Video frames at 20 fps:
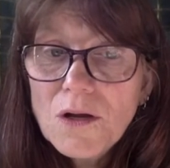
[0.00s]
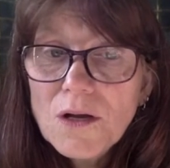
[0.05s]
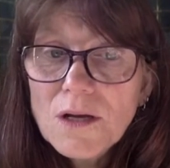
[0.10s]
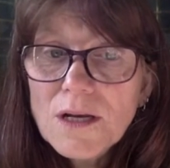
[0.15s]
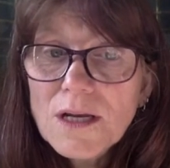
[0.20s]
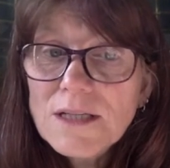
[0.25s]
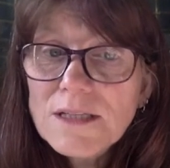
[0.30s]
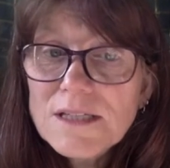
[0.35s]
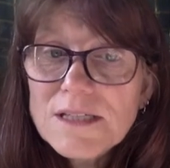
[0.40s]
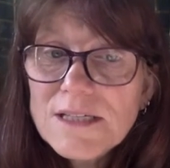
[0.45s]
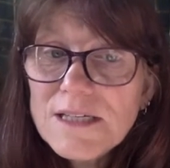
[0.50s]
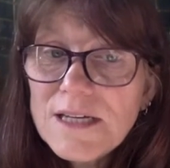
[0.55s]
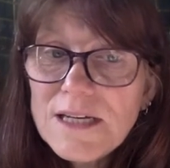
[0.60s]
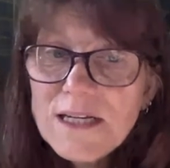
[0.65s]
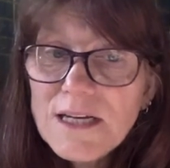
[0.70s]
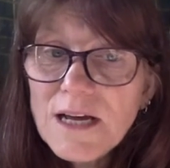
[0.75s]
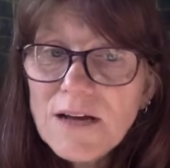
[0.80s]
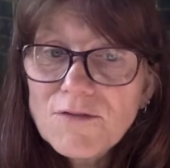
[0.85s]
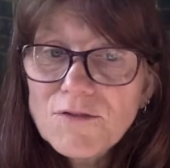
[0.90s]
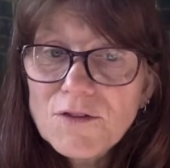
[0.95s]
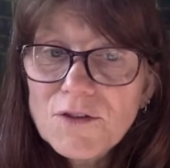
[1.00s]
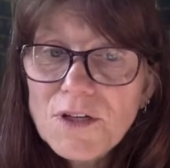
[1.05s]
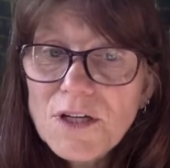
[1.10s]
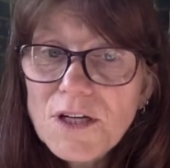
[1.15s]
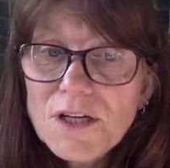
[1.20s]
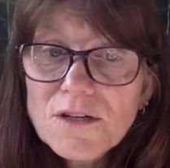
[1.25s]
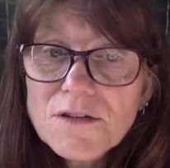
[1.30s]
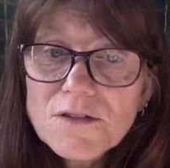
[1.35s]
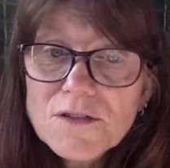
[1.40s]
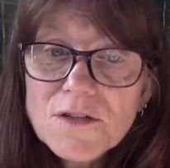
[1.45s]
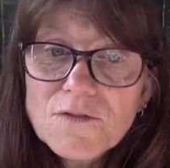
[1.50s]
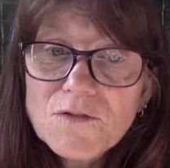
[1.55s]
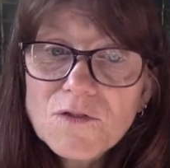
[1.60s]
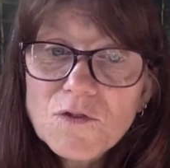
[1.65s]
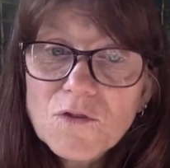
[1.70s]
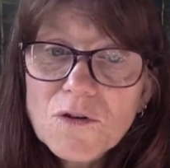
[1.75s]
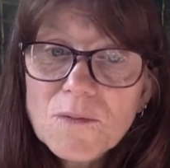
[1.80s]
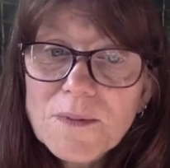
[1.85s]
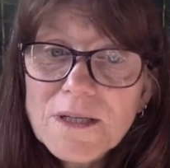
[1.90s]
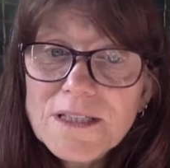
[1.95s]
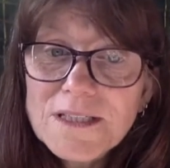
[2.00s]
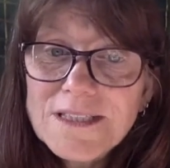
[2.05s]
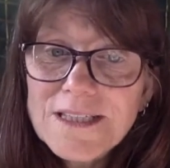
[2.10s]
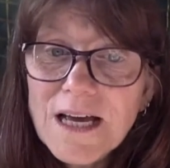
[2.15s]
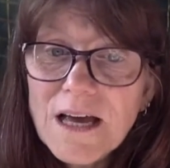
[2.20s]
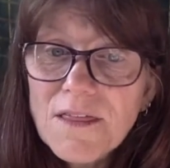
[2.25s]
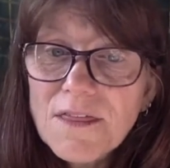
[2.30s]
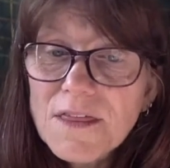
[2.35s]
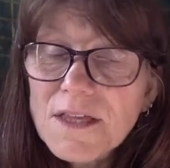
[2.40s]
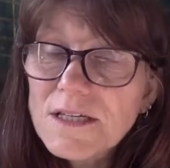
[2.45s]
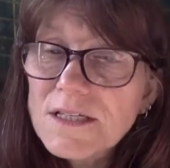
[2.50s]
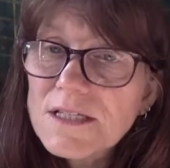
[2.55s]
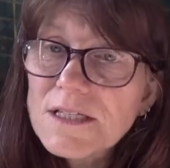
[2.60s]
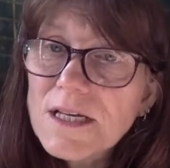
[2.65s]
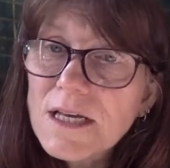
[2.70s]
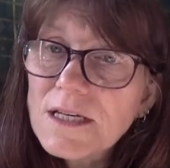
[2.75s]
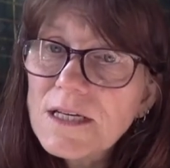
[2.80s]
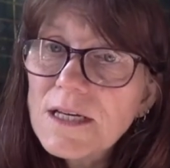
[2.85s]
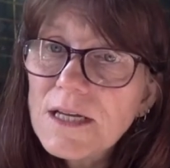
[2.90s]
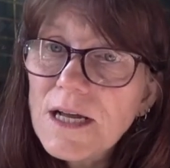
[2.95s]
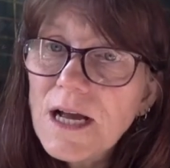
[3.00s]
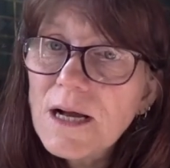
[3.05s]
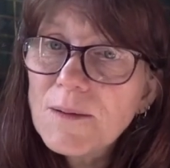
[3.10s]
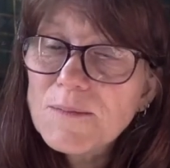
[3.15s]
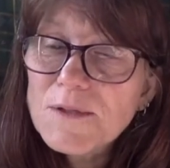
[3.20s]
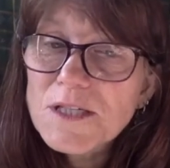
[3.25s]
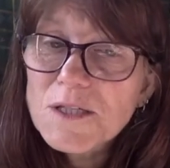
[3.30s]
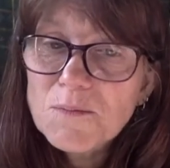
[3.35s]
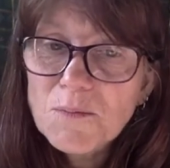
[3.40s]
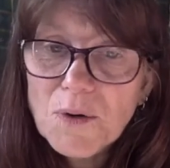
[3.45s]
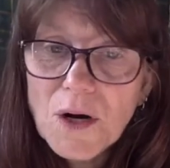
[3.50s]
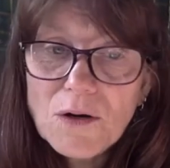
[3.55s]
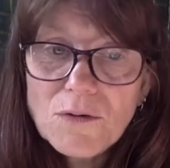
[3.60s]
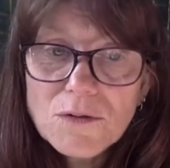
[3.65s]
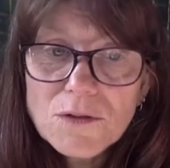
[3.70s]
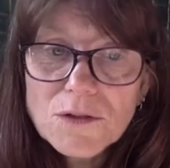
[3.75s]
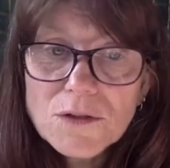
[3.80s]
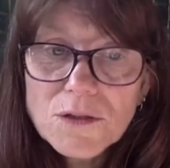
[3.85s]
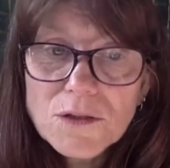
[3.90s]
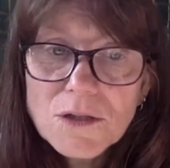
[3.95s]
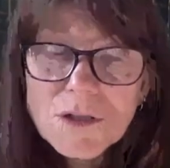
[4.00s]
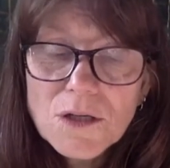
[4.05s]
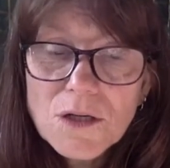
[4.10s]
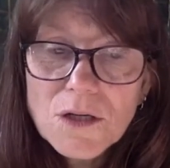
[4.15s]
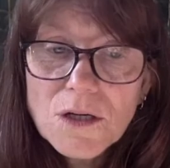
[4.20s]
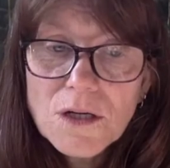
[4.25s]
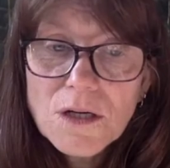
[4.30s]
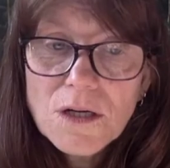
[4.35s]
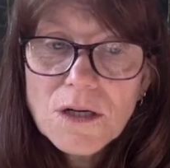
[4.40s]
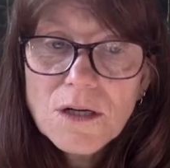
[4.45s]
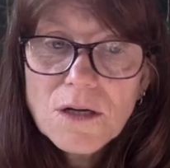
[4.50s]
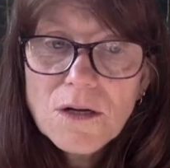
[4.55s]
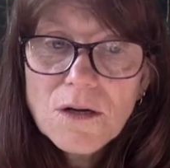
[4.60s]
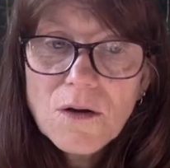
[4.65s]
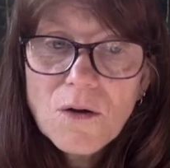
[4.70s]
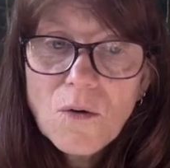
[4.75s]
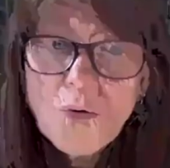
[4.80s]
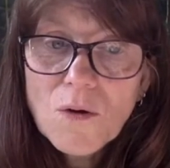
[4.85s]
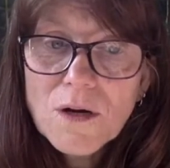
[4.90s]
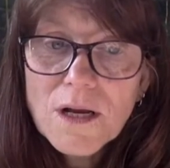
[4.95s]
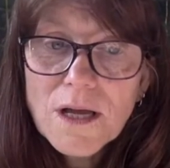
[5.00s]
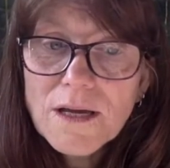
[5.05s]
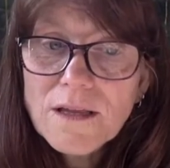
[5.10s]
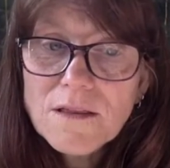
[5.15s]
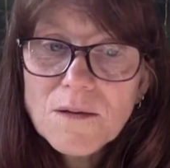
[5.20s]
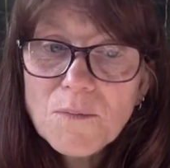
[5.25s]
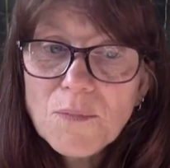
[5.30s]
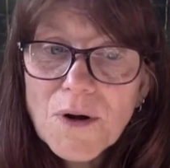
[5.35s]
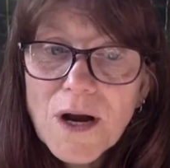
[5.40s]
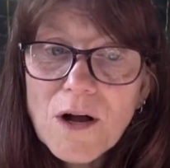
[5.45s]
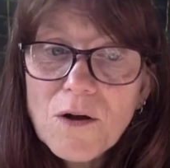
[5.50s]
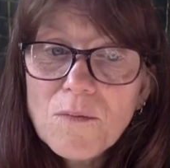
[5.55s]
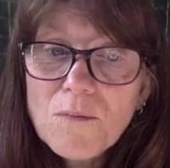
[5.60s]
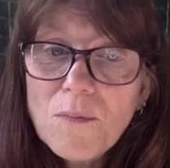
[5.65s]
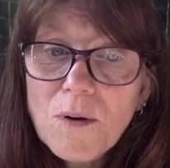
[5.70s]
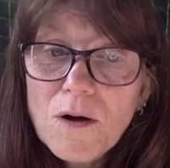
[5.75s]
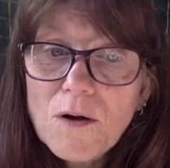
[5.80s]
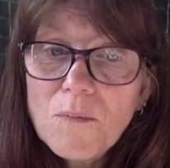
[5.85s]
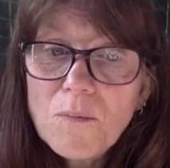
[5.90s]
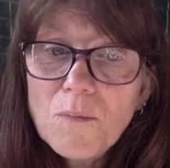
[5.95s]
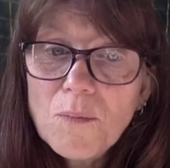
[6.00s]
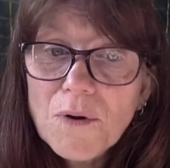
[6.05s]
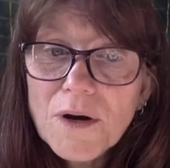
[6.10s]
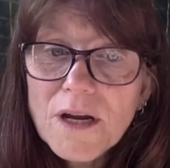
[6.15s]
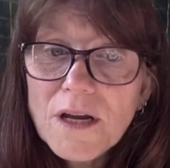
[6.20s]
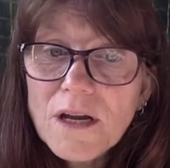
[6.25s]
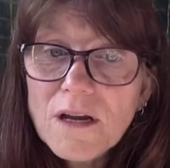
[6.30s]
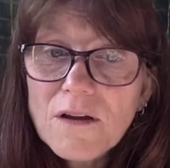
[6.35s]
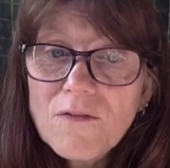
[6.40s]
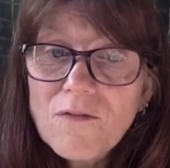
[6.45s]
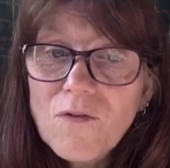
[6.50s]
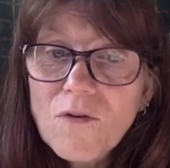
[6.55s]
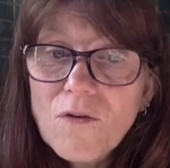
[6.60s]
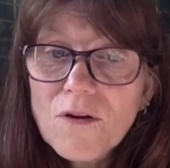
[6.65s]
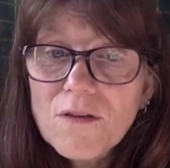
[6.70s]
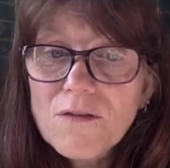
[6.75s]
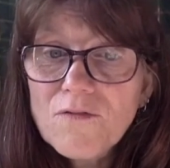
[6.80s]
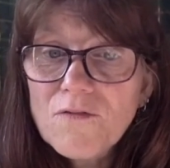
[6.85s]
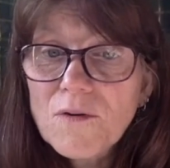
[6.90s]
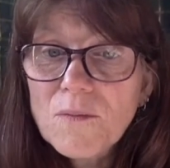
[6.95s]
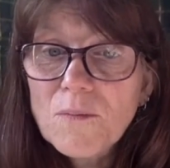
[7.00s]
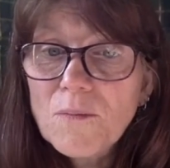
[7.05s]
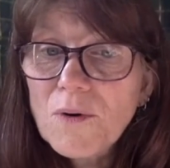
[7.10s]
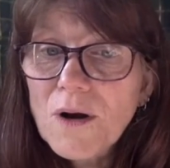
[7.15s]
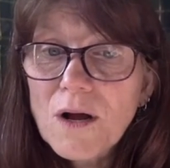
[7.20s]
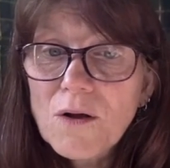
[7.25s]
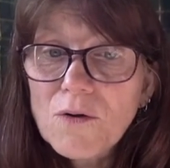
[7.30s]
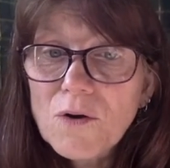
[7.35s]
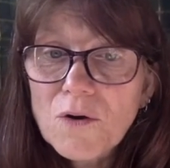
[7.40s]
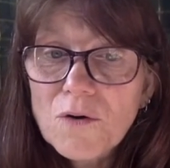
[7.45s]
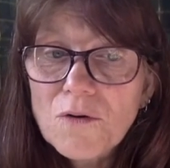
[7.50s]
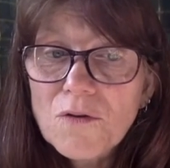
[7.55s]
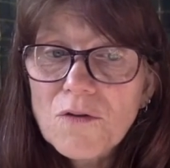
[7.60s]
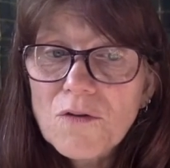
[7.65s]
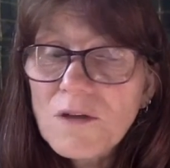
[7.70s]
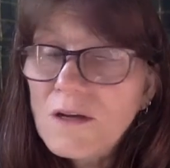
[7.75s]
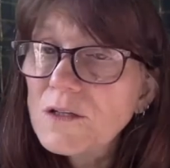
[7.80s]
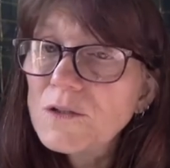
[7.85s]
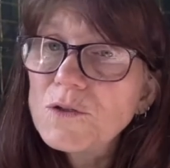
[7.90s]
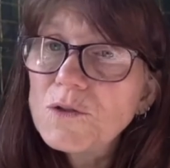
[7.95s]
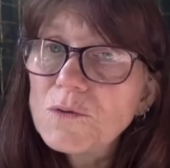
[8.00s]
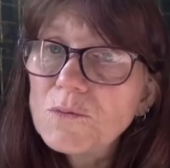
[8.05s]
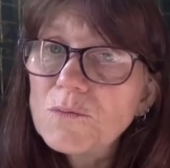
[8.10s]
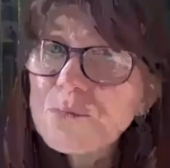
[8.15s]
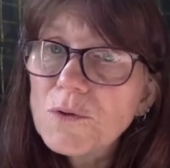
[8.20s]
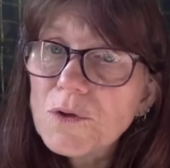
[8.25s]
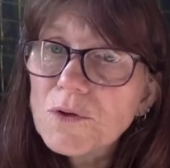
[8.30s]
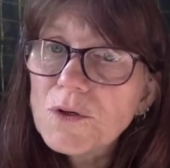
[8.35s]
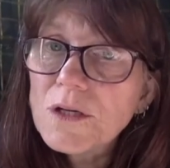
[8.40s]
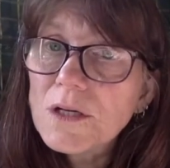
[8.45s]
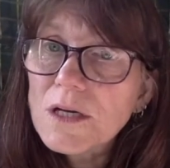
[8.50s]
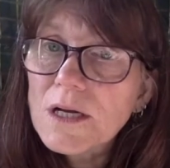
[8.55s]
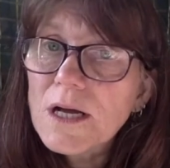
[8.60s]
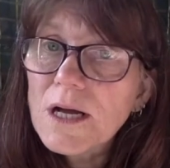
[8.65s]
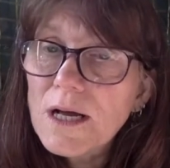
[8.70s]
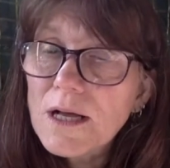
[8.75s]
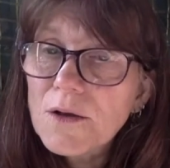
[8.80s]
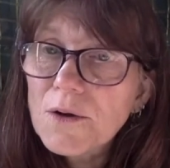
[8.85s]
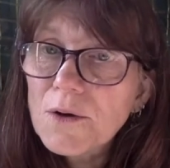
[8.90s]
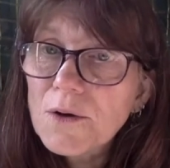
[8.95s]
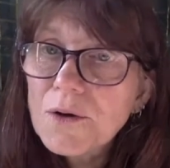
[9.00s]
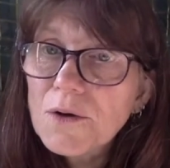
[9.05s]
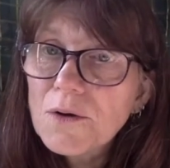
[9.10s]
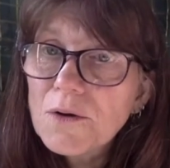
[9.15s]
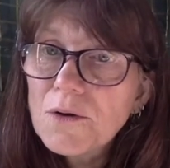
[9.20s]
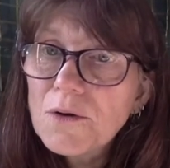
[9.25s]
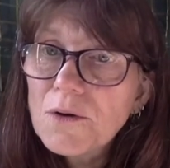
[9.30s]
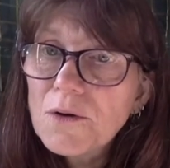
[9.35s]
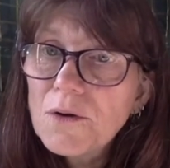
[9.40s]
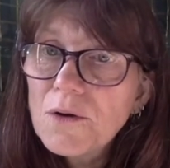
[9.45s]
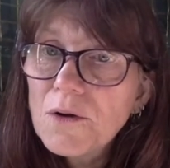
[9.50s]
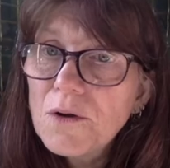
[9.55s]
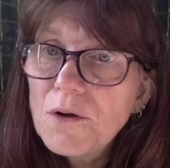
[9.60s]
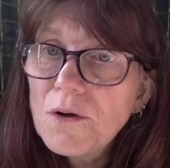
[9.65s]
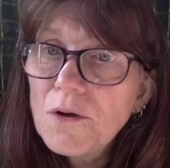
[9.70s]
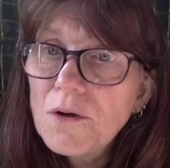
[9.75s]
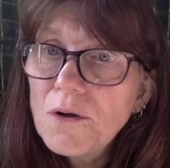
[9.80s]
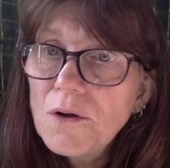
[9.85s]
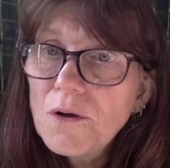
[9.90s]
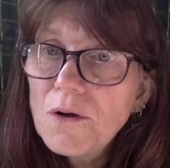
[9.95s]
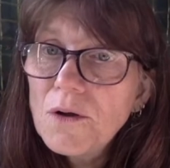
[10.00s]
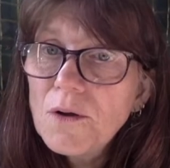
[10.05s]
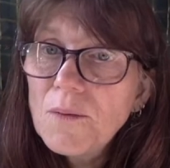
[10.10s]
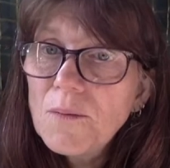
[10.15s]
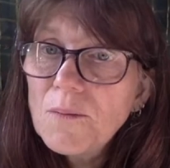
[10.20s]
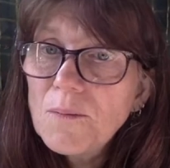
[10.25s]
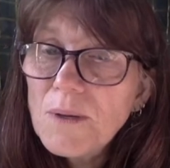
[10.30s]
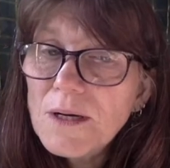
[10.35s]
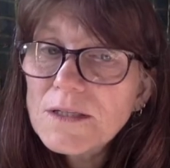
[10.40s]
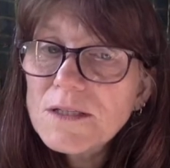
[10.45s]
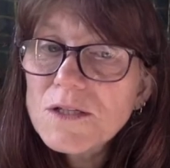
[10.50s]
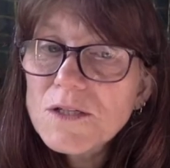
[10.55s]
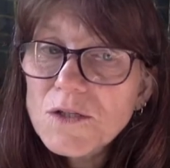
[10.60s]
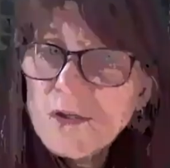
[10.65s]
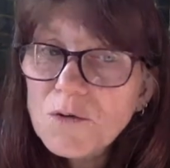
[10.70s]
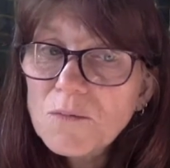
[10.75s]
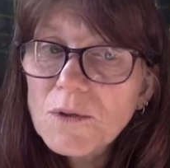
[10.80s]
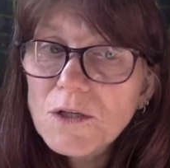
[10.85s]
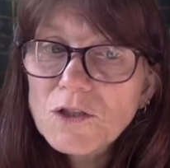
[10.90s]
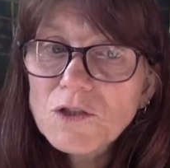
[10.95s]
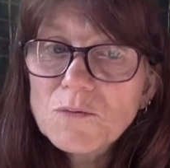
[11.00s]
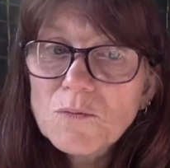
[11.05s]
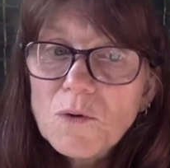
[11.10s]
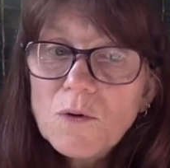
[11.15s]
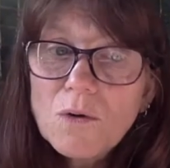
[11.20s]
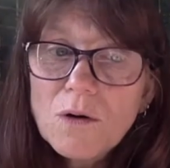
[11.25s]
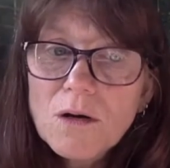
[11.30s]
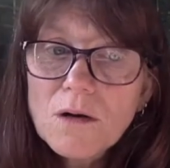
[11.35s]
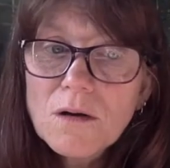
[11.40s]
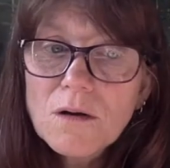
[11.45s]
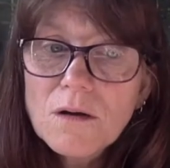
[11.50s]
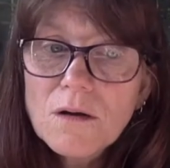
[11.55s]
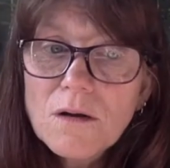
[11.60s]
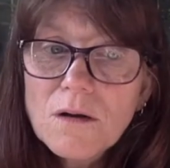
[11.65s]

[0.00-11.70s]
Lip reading: Like the seed after years of dormant death sending up sprout, or like the brown bulb breaking forth from brown earth into brilliant color, but so much more.